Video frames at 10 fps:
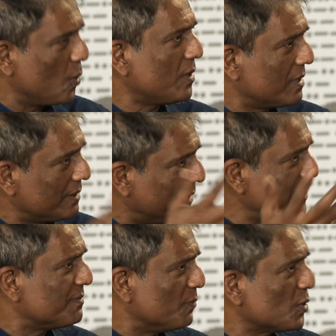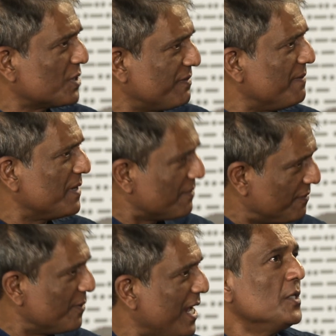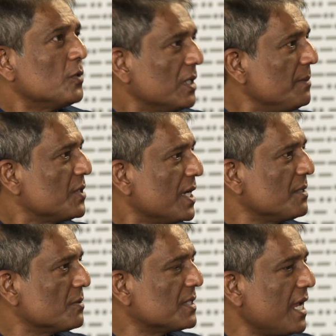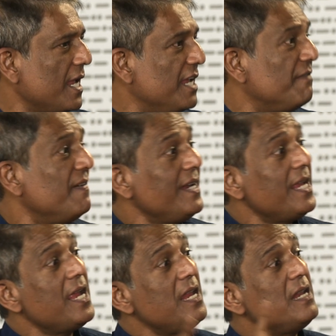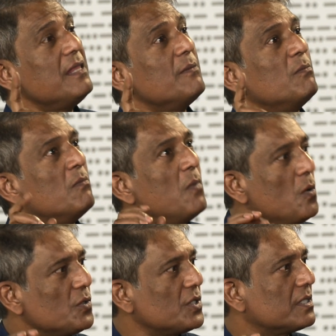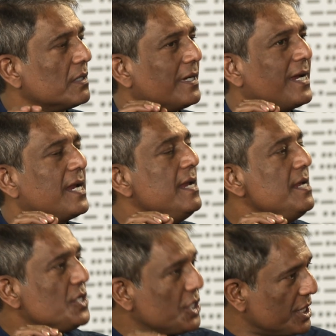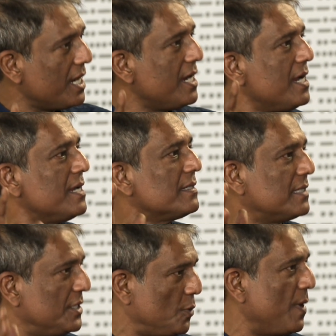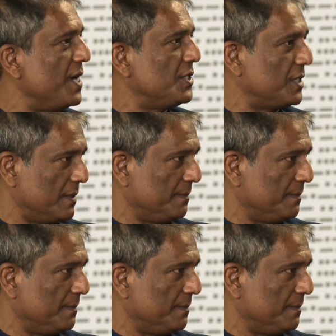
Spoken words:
cook his most favorite food. So what I'm trying to say, even in the most cliche situation,